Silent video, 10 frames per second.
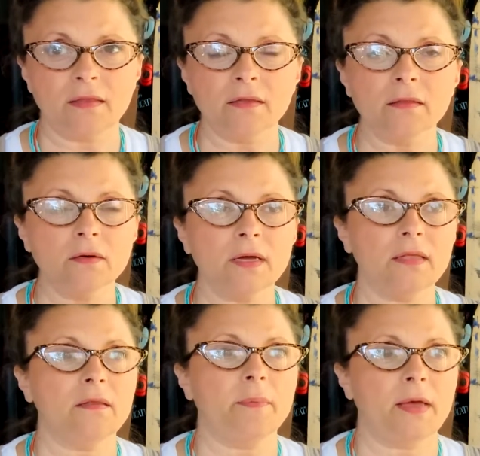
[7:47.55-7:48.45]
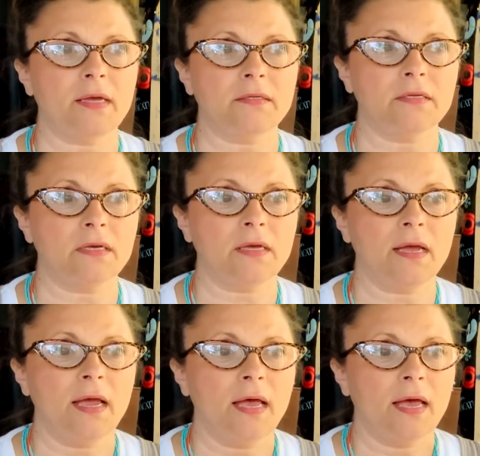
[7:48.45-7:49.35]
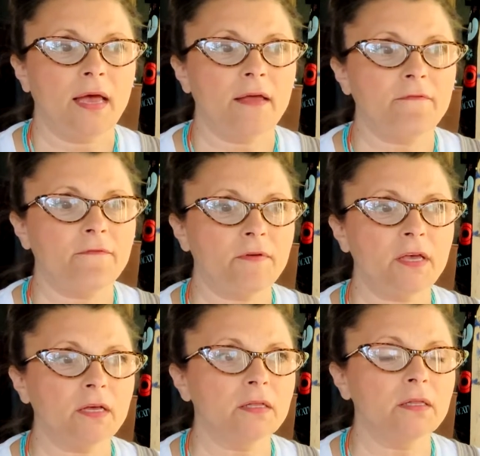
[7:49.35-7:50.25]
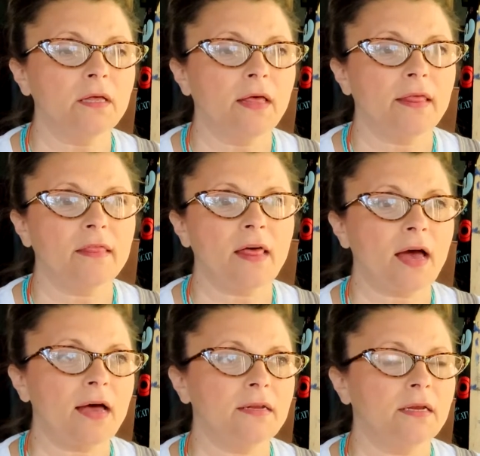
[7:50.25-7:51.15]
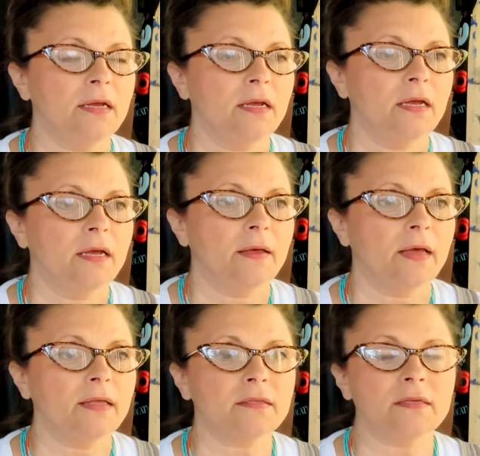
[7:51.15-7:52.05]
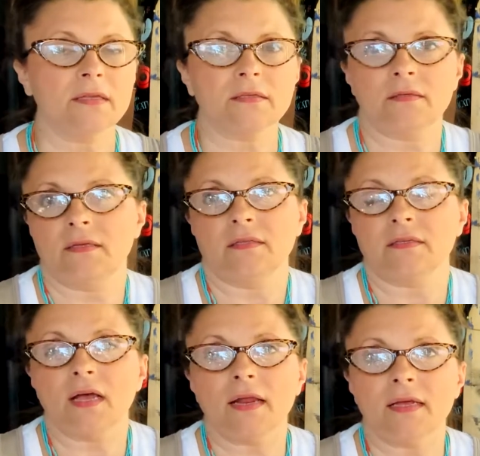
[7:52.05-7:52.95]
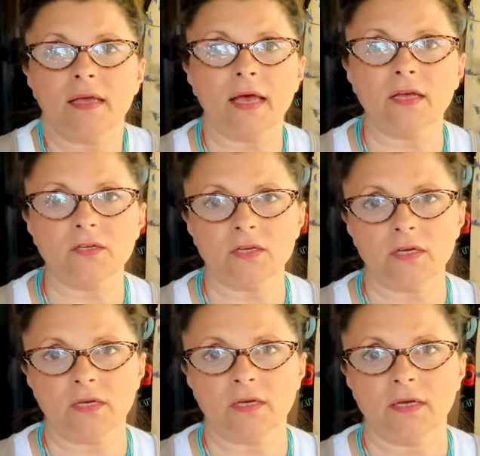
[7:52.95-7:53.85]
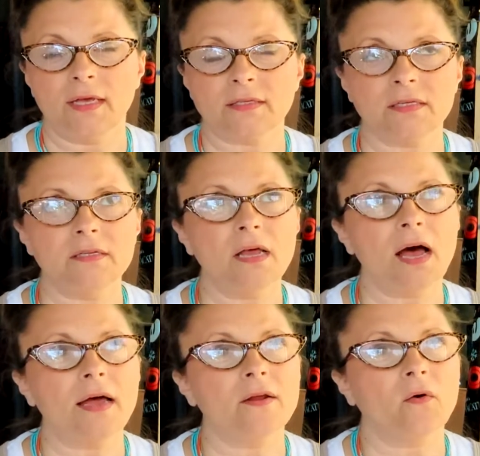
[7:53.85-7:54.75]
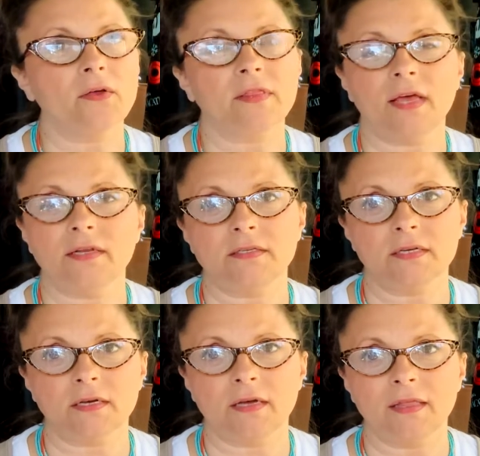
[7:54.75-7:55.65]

They'll look at the painting and feel that it's not engaging, it's not authentic.